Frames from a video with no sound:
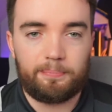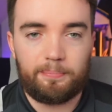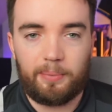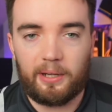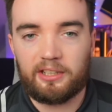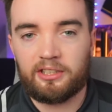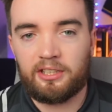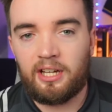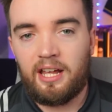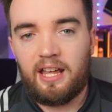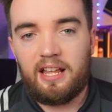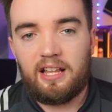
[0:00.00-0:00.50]

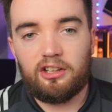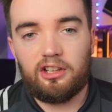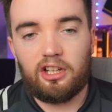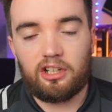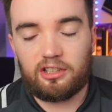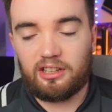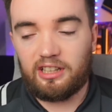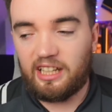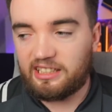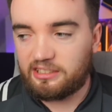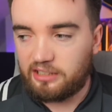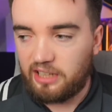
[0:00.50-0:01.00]
But look,
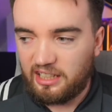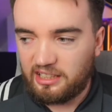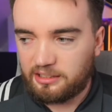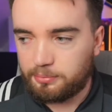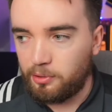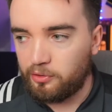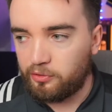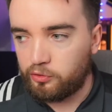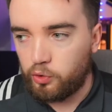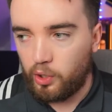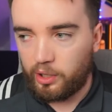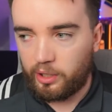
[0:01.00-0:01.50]
let's
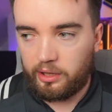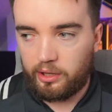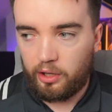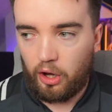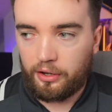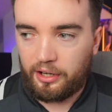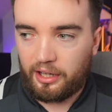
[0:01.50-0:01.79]
move quickly on.